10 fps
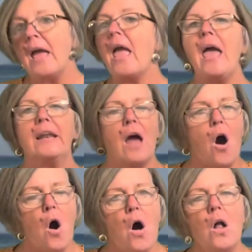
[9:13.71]
and
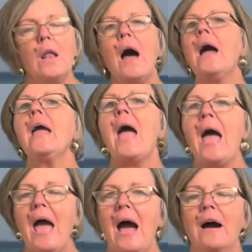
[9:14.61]
all I
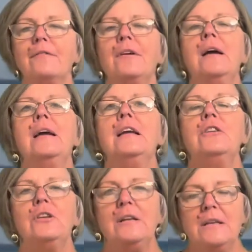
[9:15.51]
have
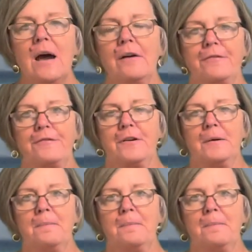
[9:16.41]
is enough.